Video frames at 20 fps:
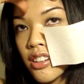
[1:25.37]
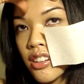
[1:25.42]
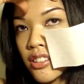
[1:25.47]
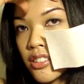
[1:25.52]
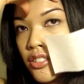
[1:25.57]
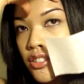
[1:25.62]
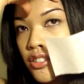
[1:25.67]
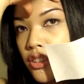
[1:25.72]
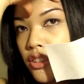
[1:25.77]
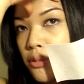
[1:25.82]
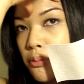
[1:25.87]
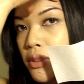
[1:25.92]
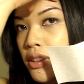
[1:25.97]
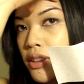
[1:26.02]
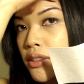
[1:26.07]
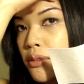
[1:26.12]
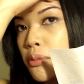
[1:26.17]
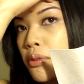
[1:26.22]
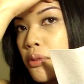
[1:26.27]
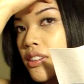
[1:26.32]
That just
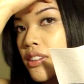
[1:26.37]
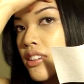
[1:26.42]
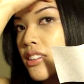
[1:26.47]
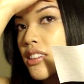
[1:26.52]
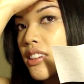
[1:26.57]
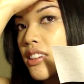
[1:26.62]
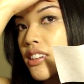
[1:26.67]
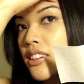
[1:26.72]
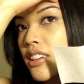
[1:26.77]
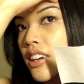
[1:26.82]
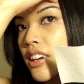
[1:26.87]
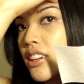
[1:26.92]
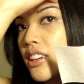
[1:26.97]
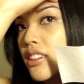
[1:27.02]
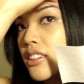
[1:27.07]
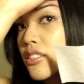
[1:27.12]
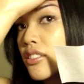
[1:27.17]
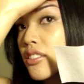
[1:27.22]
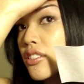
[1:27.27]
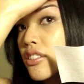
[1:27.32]
means pulling the skin
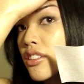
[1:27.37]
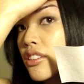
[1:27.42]
tight,